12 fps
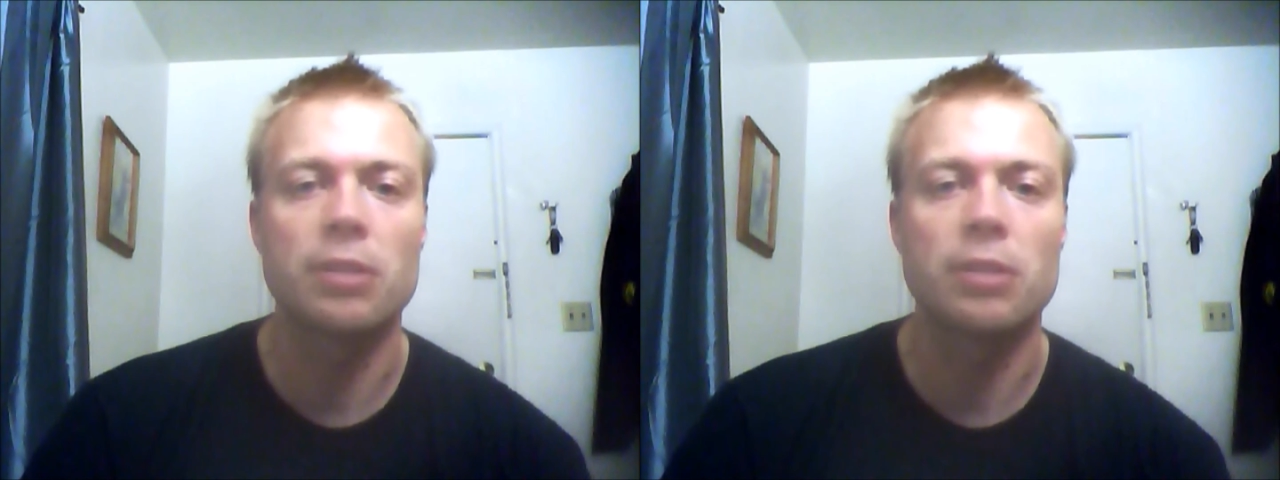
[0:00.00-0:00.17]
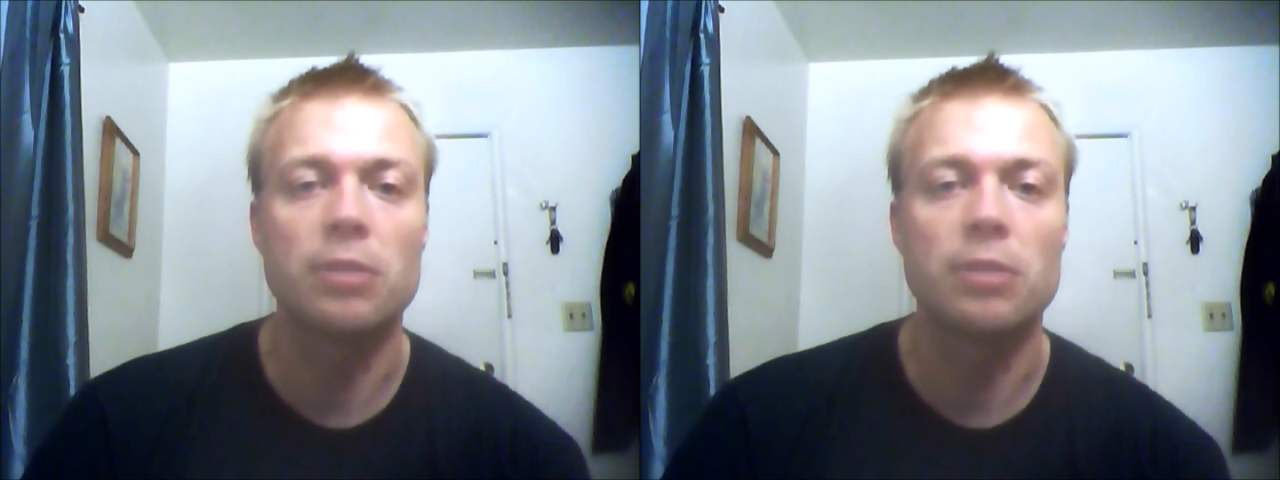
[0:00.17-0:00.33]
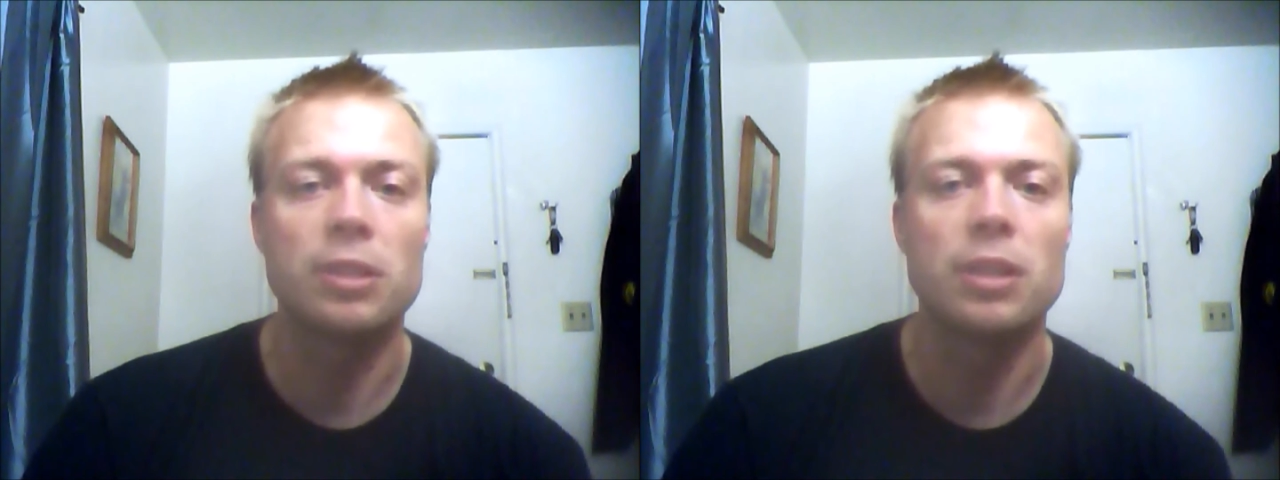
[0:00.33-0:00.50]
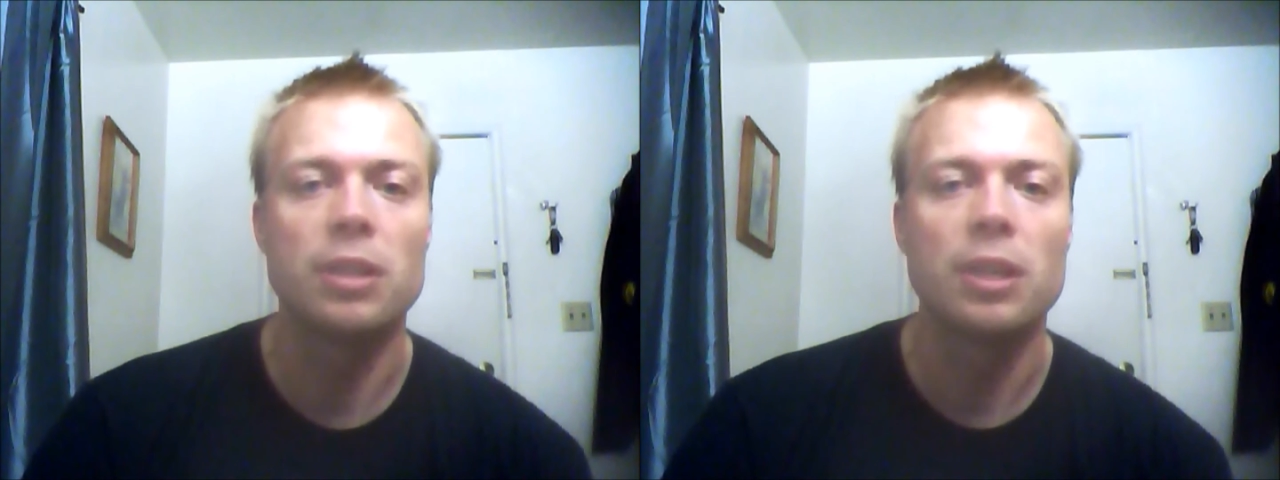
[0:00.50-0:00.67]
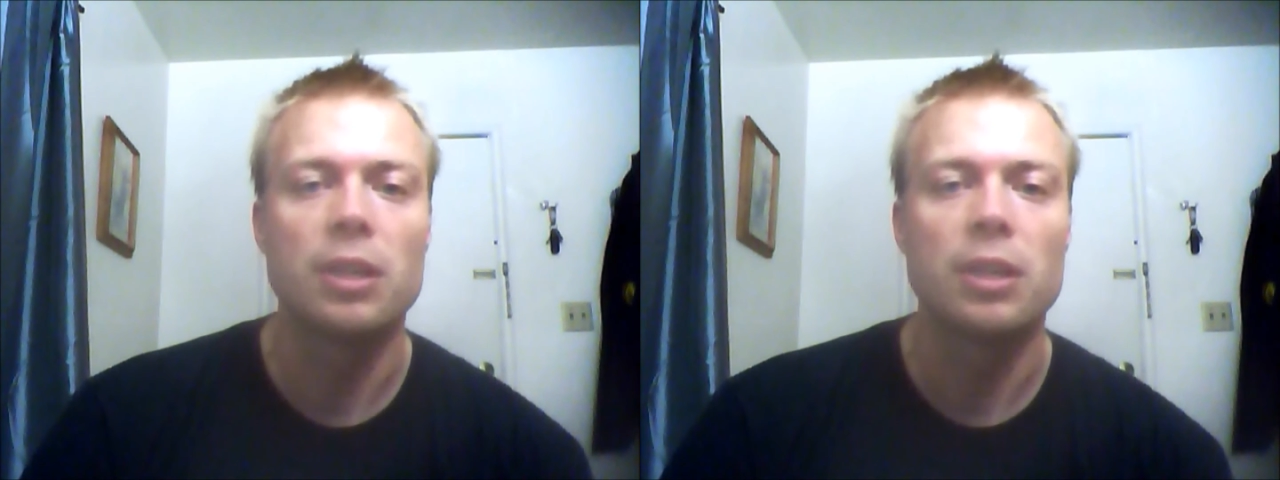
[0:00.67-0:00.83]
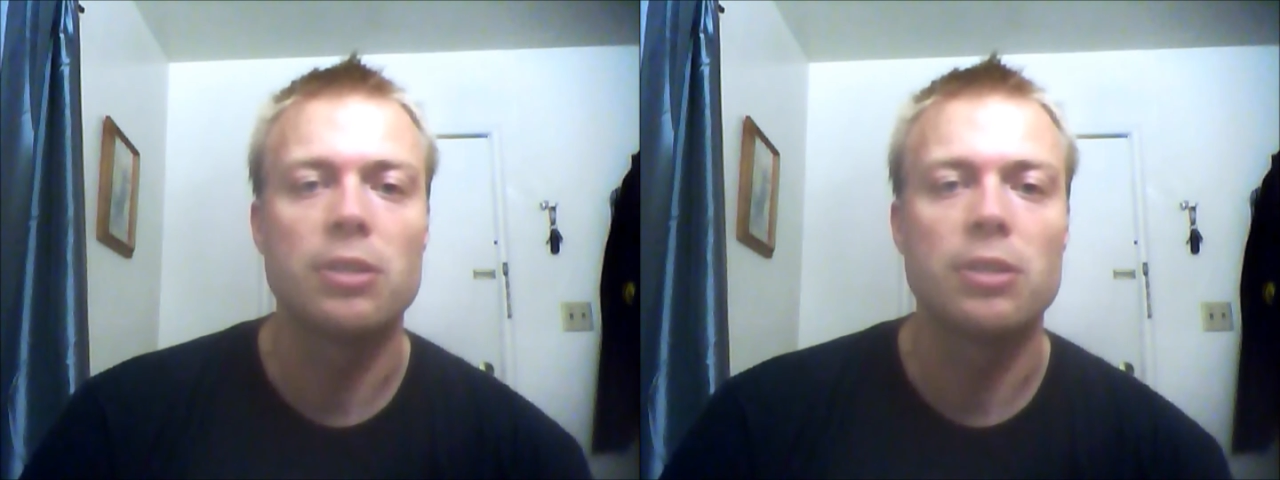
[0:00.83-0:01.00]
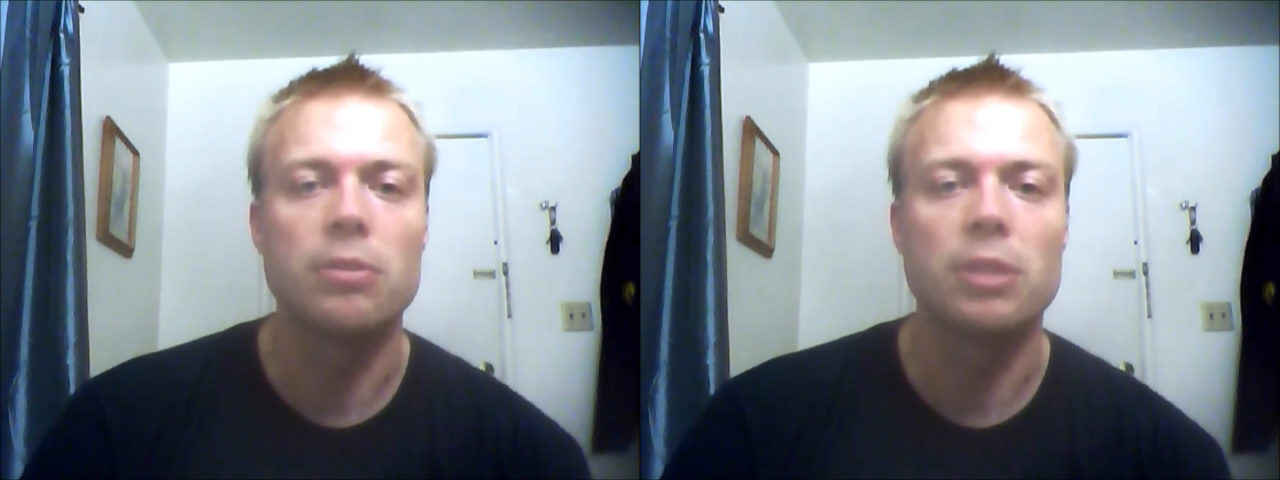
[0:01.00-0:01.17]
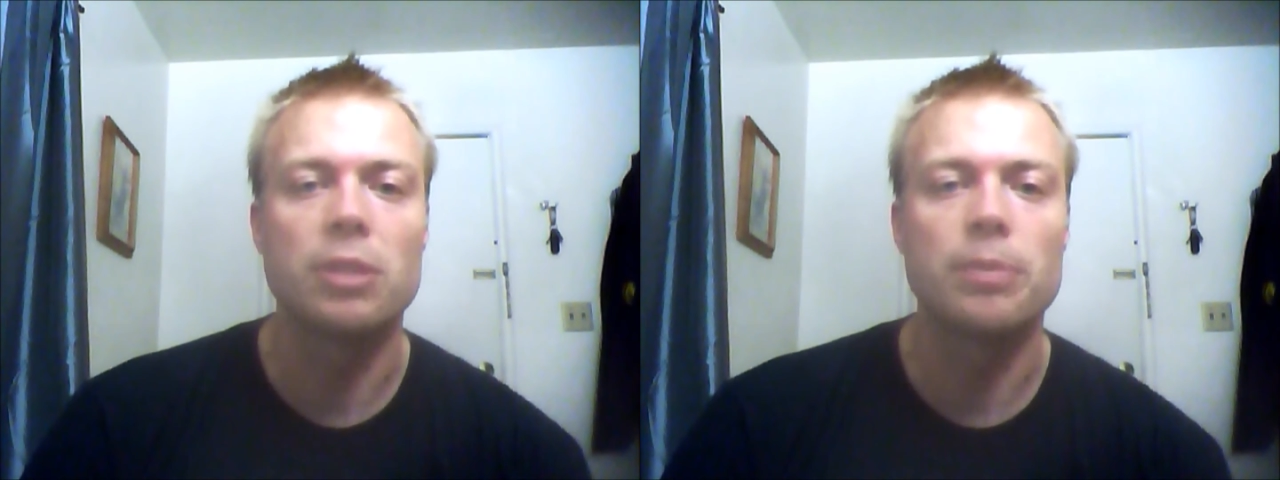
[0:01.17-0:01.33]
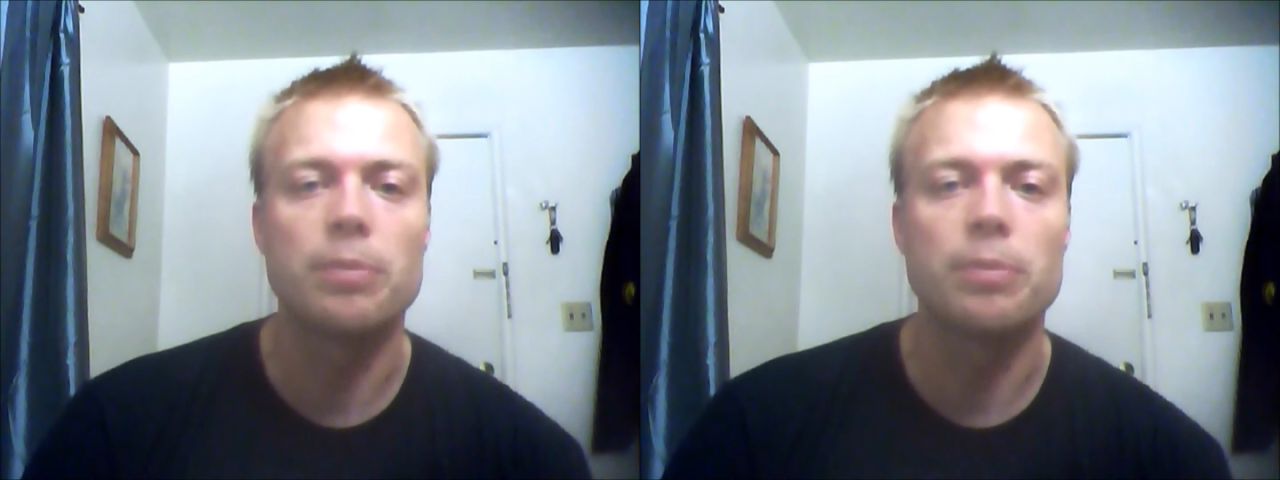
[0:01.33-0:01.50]
you need to
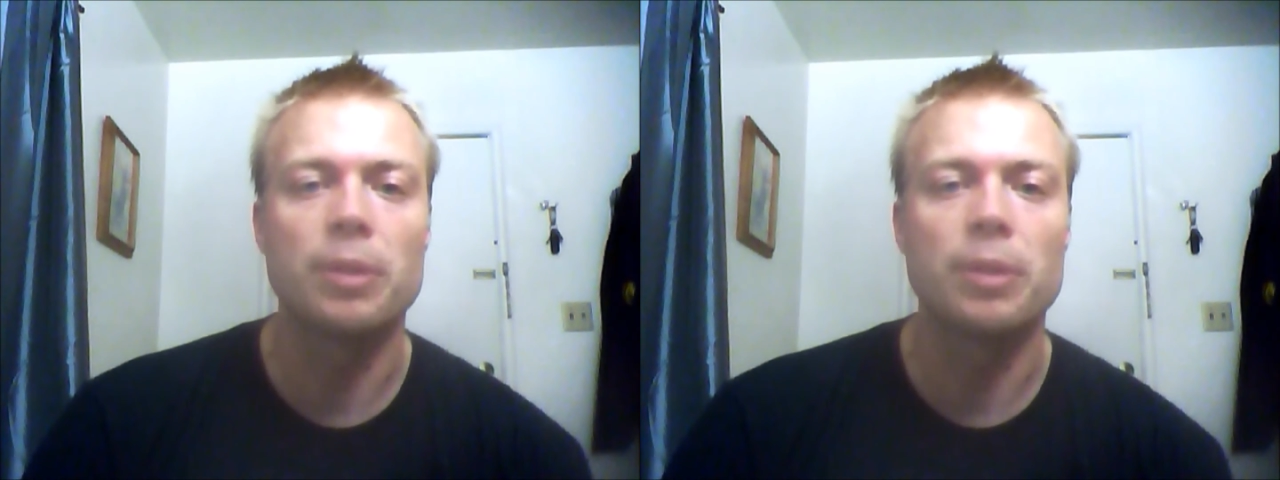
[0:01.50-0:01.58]
keep